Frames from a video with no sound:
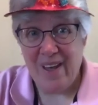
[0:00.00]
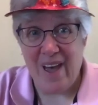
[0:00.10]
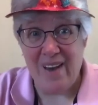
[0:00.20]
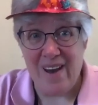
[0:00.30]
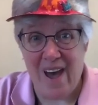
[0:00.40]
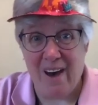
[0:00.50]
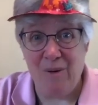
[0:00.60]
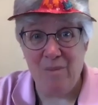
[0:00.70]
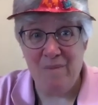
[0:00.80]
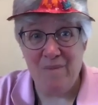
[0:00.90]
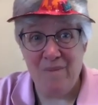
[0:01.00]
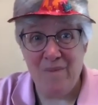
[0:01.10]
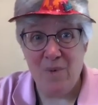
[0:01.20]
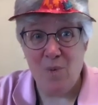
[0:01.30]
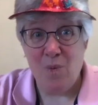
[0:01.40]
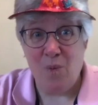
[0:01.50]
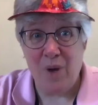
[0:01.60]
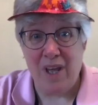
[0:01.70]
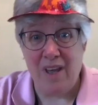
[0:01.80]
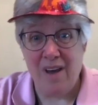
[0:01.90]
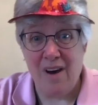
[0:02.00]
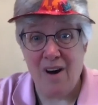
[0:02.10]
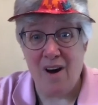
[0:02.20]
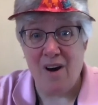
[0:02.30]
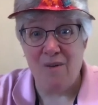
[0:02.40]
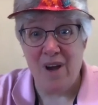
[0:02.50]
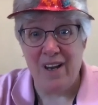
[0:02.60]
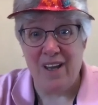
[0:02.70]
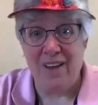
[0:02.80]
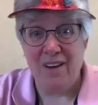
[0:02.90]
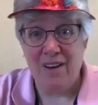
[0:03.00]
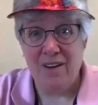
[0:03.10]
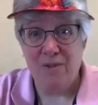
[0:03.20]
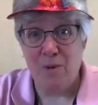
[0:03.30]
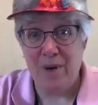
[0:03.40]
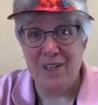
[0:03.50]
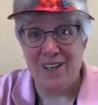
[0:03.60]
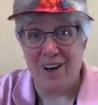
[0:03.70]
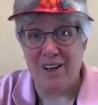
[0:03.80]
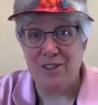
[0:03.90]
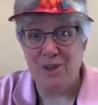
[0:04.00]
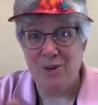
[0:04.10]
And now we are ready for Pentecost.